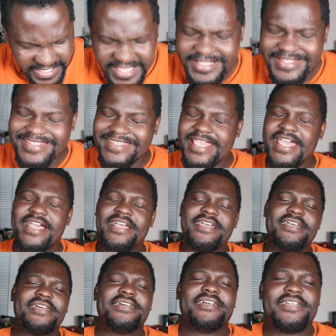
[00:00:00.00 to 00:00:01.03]
Let's
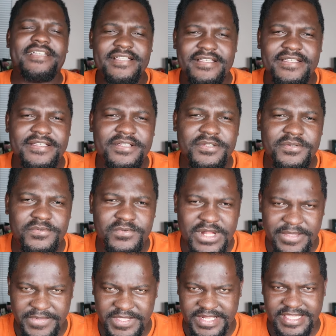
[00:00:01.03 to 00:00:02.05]

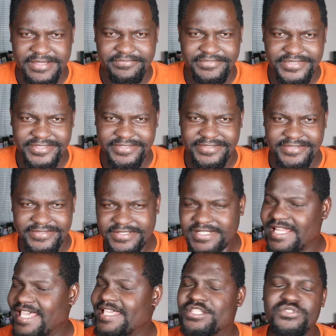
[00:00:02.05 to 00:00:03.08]
wrap it up.
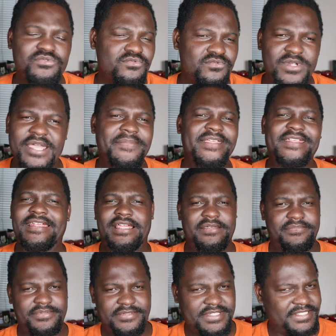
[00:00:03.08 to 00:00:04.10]
Let's wrap it
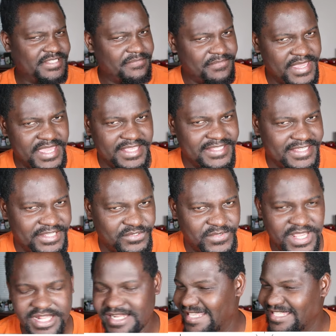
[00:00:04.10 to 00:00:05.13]
up. That's a message,
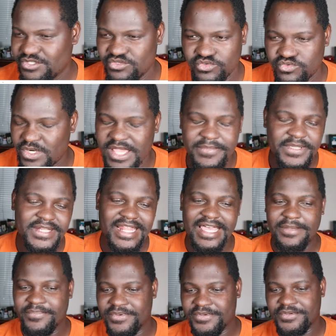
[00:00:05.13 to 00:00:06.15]
right? Let's wrap it
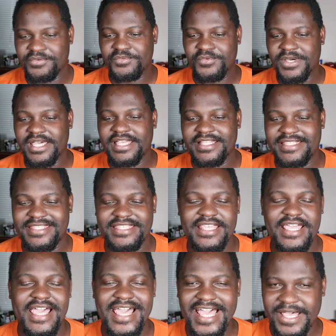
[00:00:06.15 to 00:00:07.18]
up.
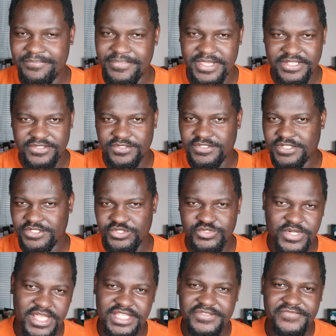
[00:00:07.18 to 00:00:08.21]
What happened on the
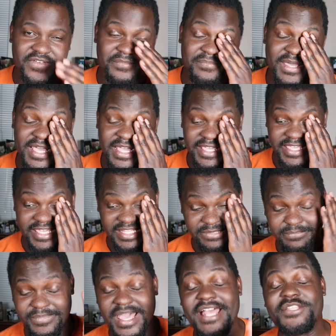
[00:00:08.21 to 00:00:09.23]
transfer market?
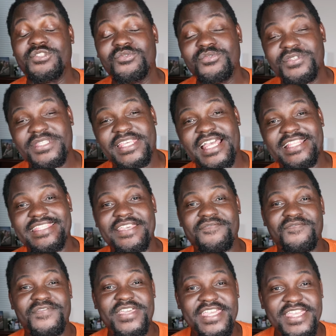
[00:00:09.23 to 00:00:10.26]
But to start
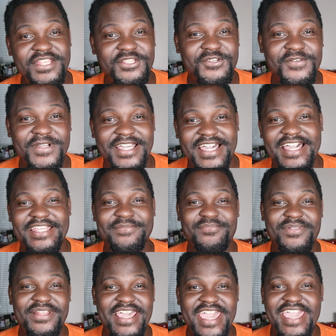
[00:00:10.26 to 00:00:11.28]
the video,
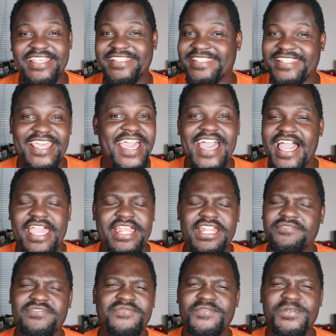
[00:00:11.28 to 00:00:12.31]
God bless. I
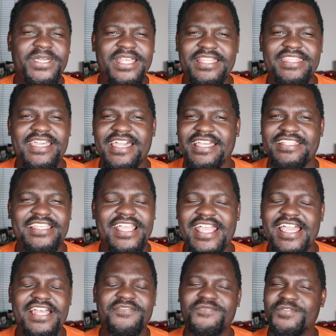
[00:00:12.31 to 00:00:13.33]
never forget that. I
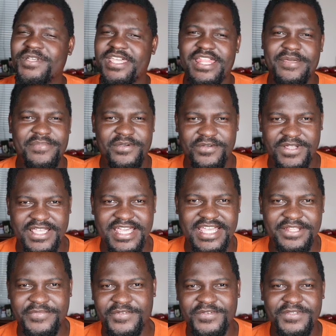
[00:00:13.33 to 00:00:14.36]
can't forget about
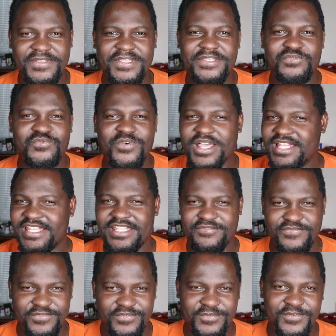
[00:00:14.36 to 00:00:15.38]
God because He's
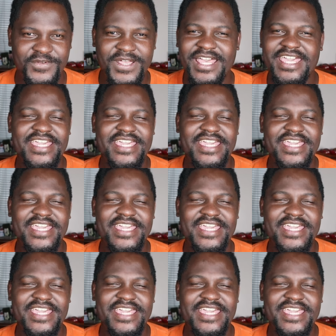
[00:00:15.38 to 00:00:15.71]
wonderful.